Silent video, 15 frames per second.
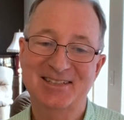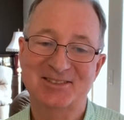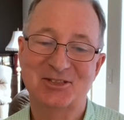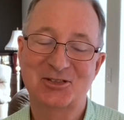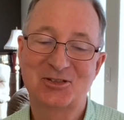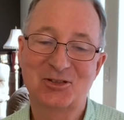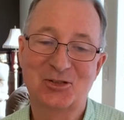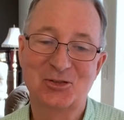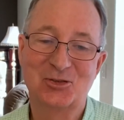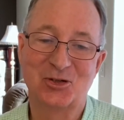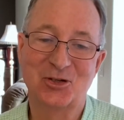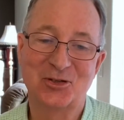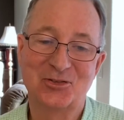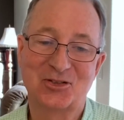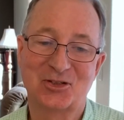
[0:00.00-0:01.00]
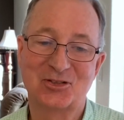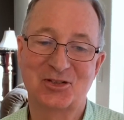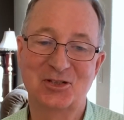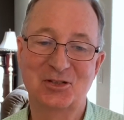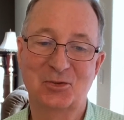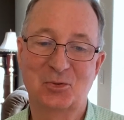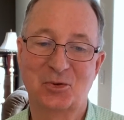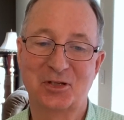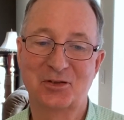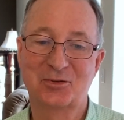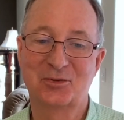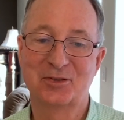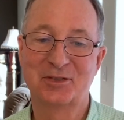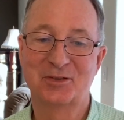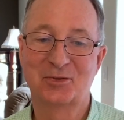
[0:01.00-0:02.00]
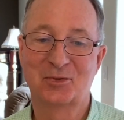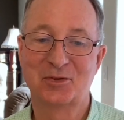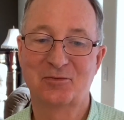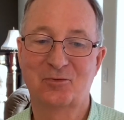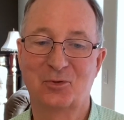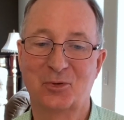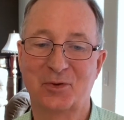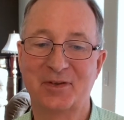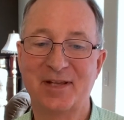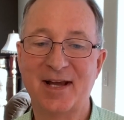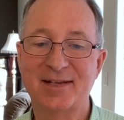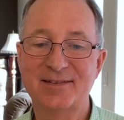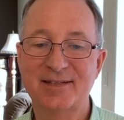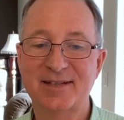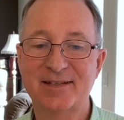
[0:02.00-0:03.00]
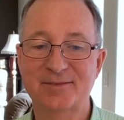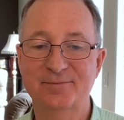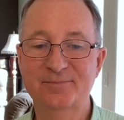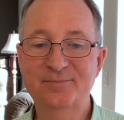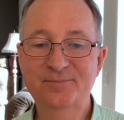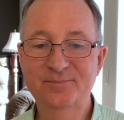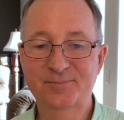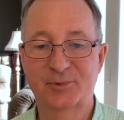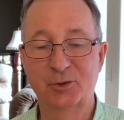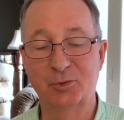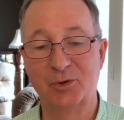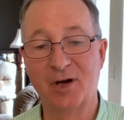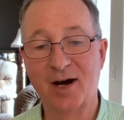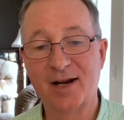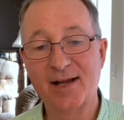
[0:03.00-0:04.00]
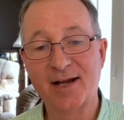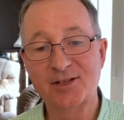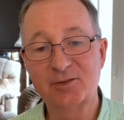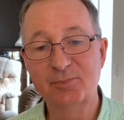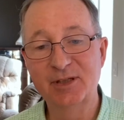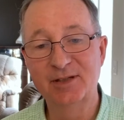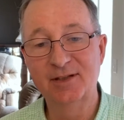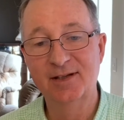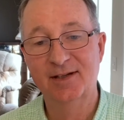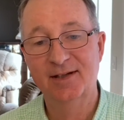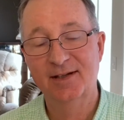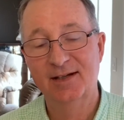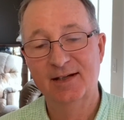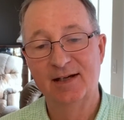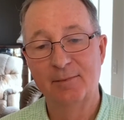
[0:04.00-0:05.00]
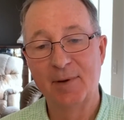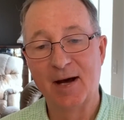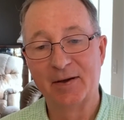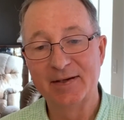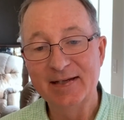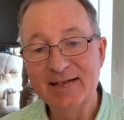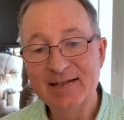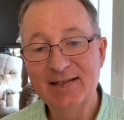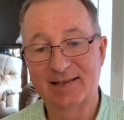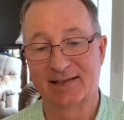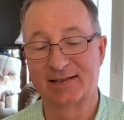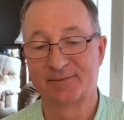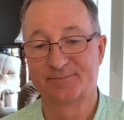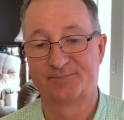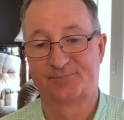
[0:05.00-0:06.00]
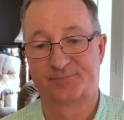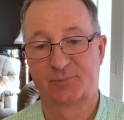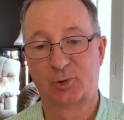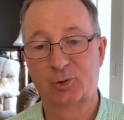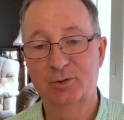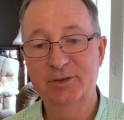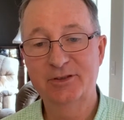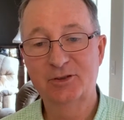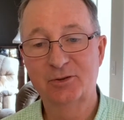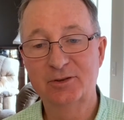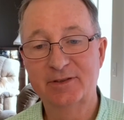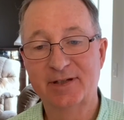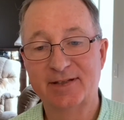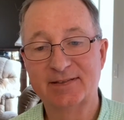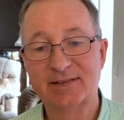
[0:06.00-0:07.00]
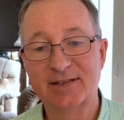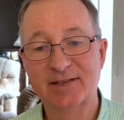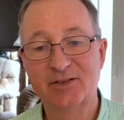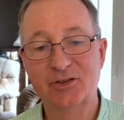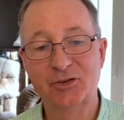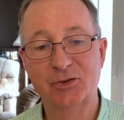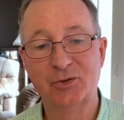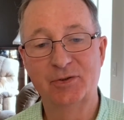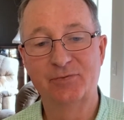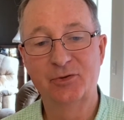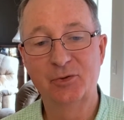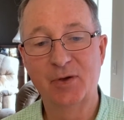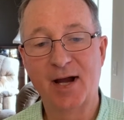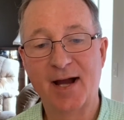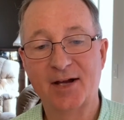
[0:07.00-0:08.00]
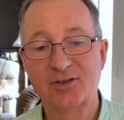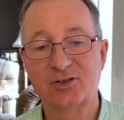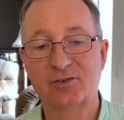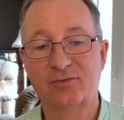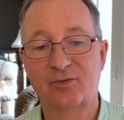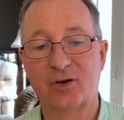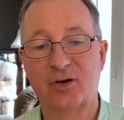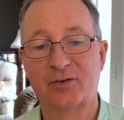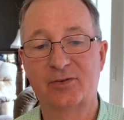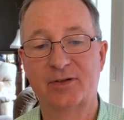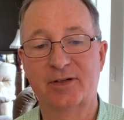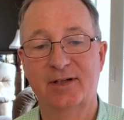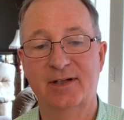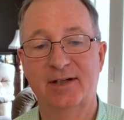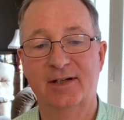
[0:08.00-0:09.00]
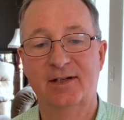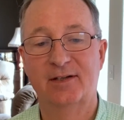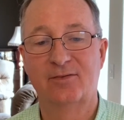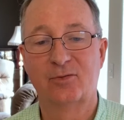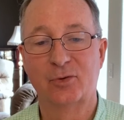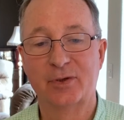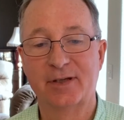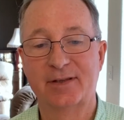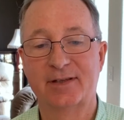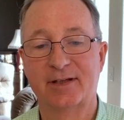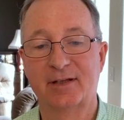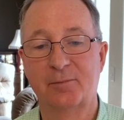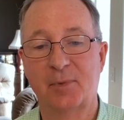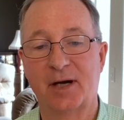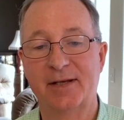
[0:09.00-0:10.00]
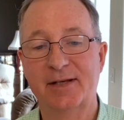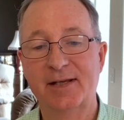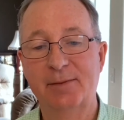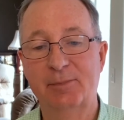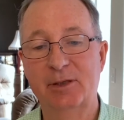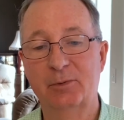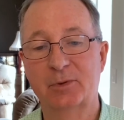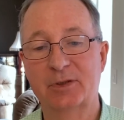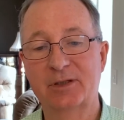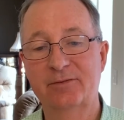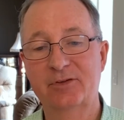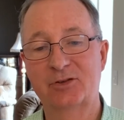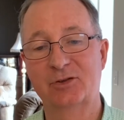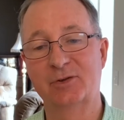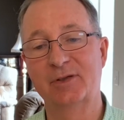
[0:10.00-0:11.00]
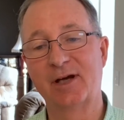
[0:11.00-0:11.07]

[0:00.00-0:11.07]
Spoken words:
Listen to John 16, 23 and 24. In that day, you will not ask me about anything. Truly, truly, I say unto you, if you ask the Father for anything in my name, he will give it to you.